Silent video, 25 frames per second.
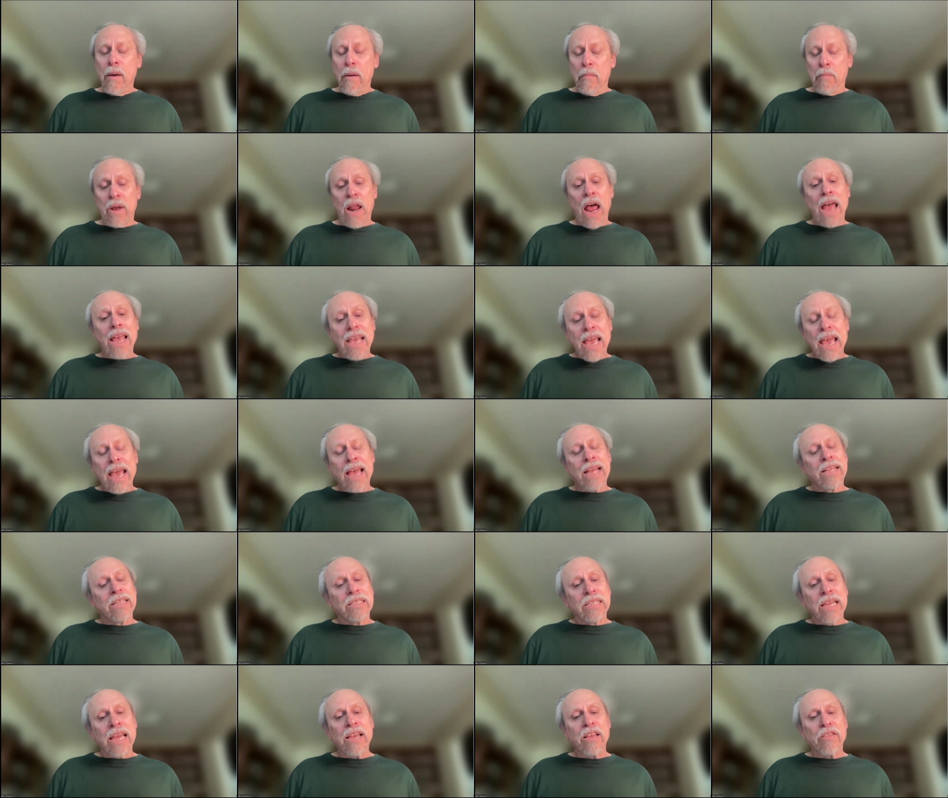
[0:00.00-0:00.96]
but I
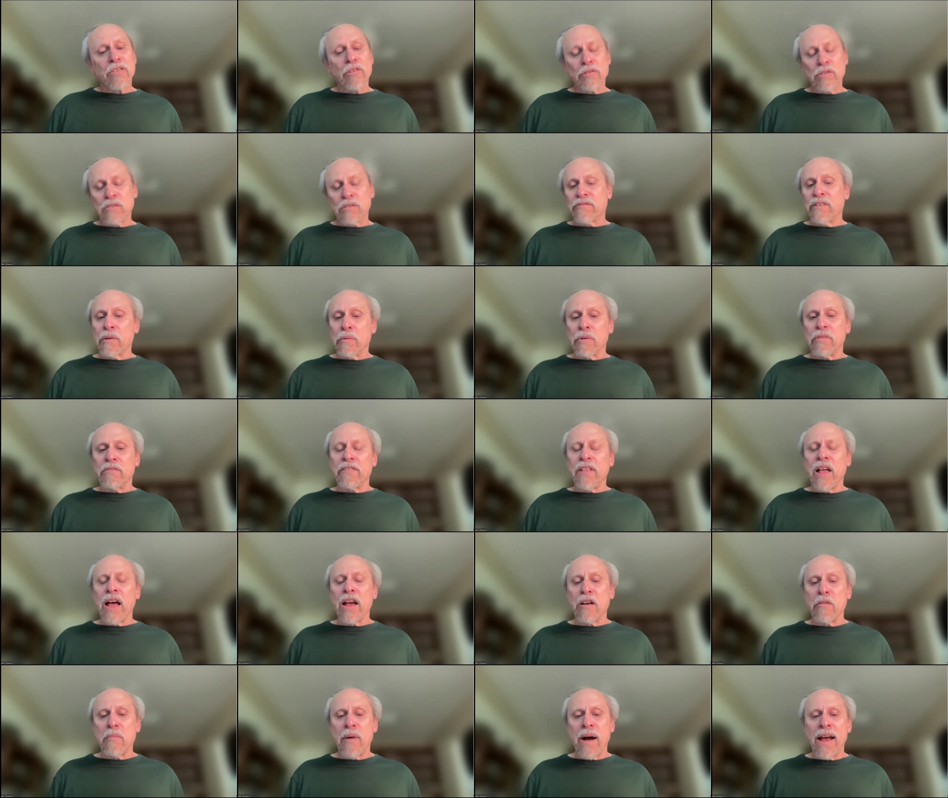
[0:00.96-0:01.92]
can't take those frequent
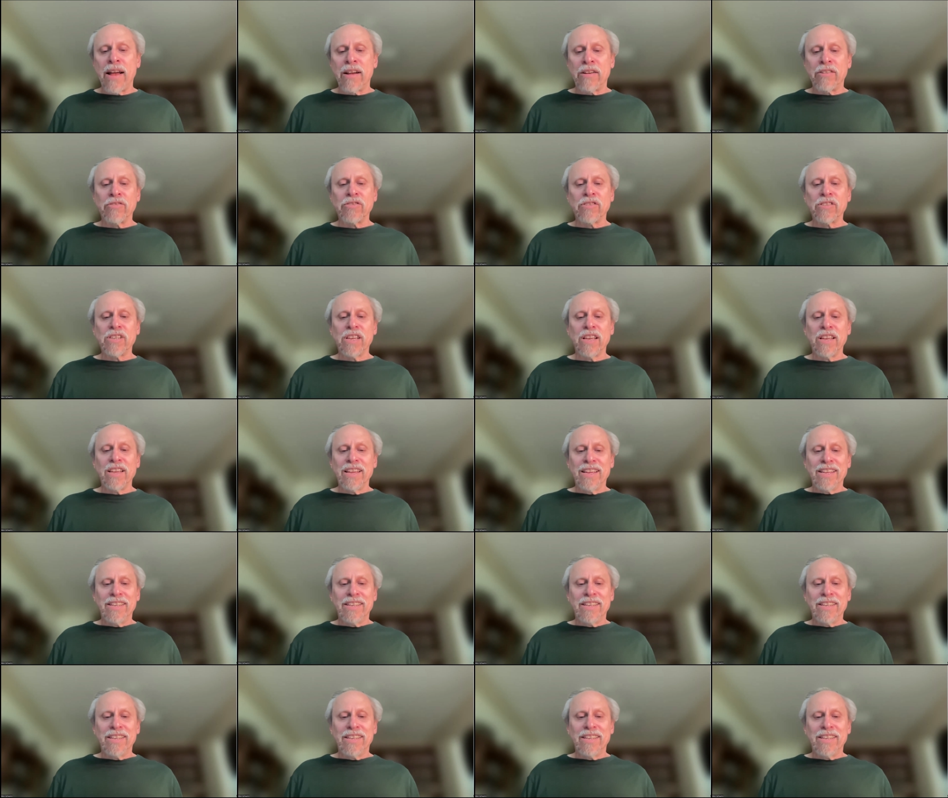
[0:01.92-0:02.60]
flyer miles